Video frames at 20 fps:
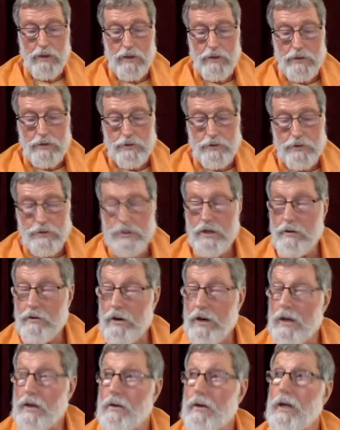So there's a
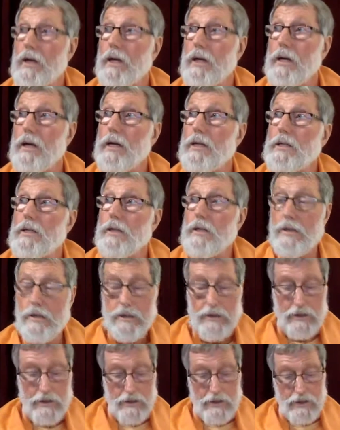great, great
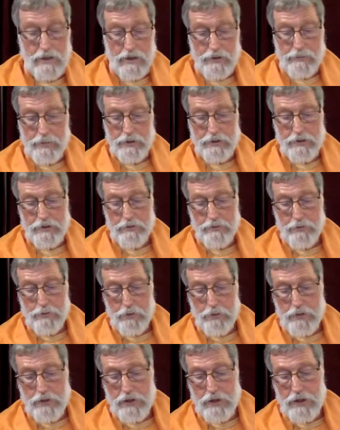lesson about
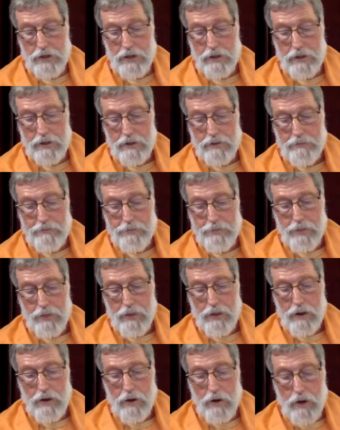devoting
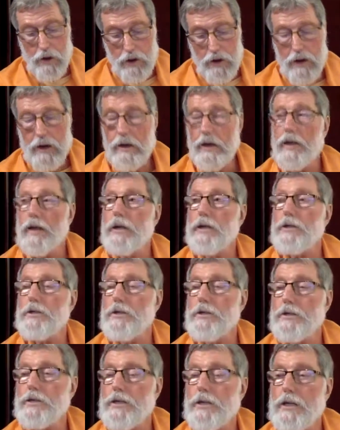all our
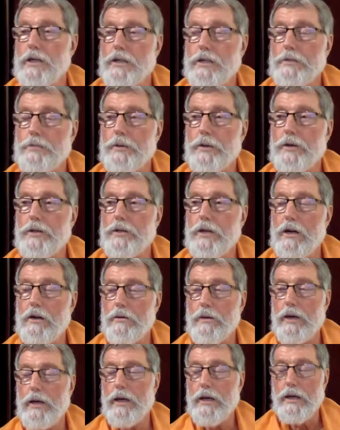energies in a spiritual
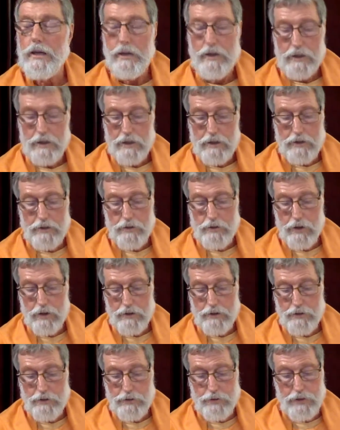way to our
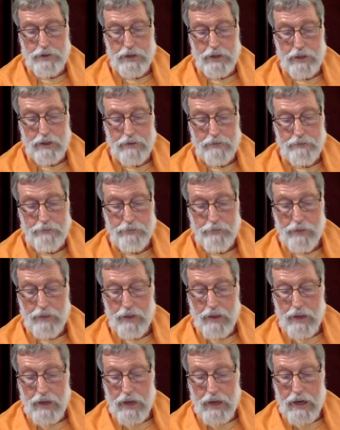duty.
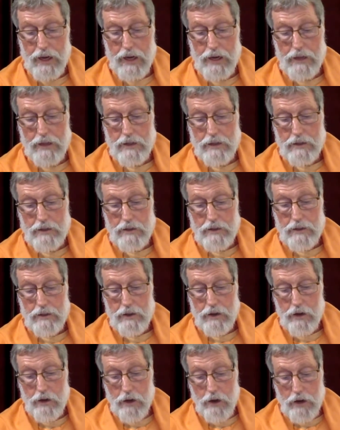And the
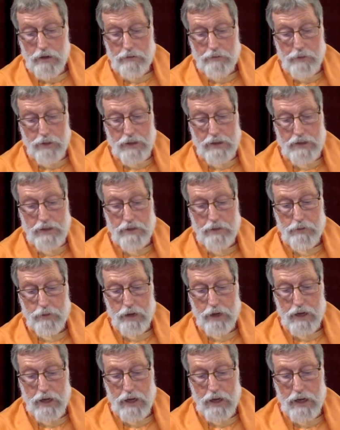Lord makes it
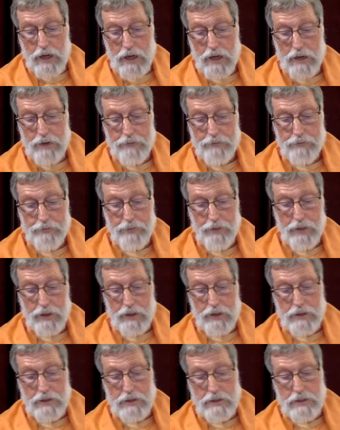very clear,
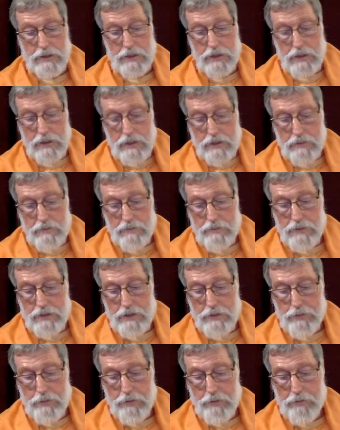this siddhim,
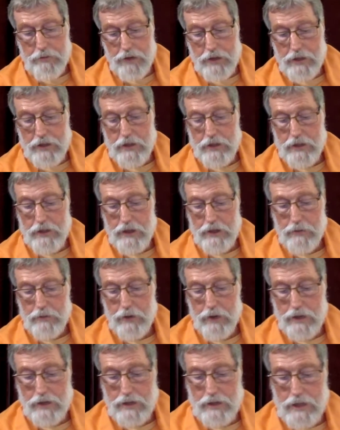this perfection that we
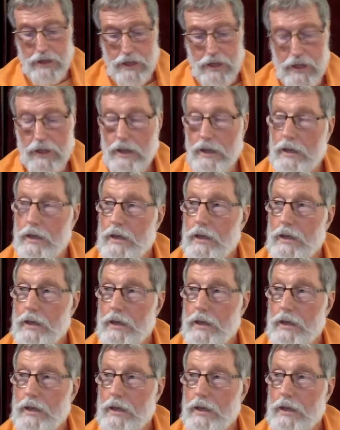are seeking,